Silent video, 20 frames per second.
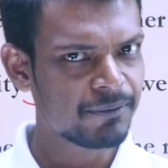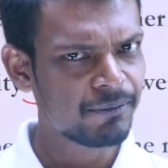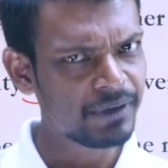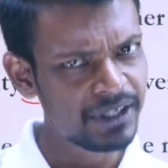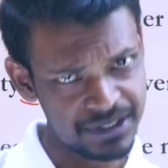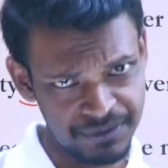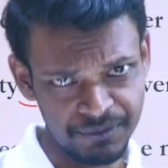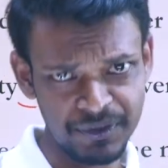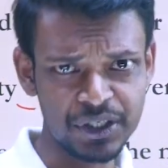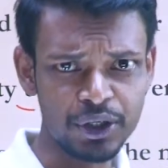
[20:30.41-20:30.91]

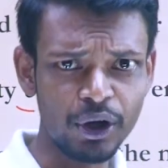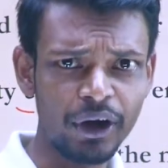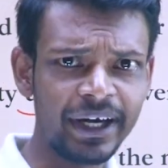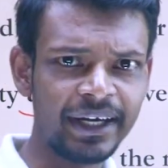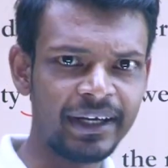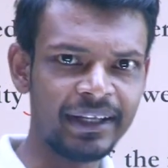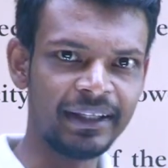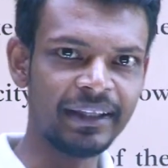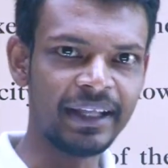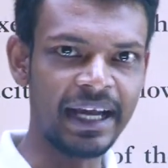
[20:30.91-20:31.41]
We saw
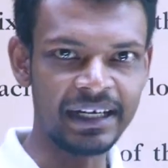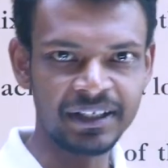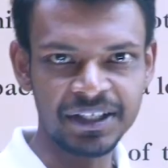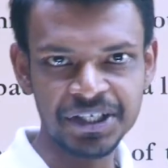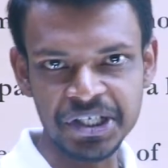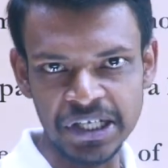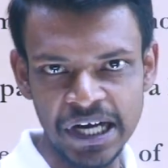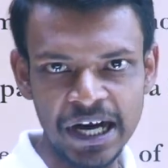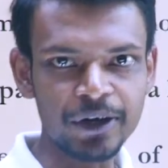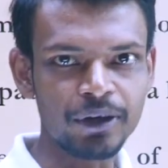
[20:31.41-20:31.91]
it at the
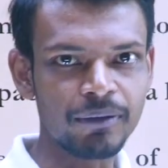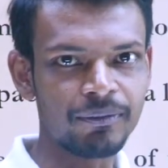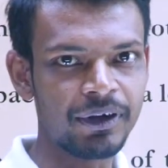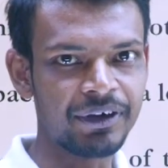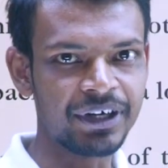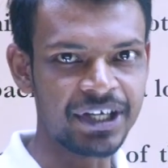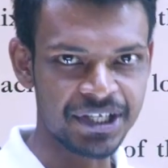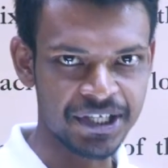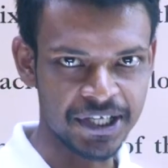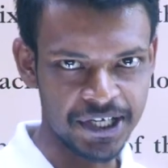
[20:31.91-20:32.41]
start of
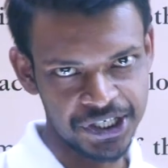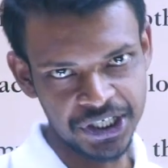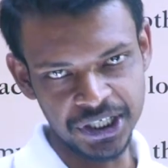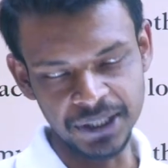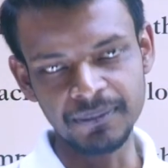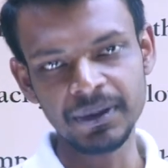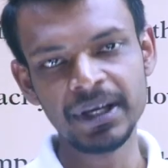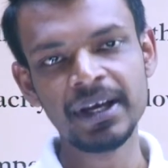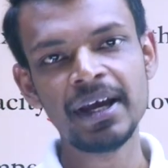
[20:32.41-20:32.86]
our discussion.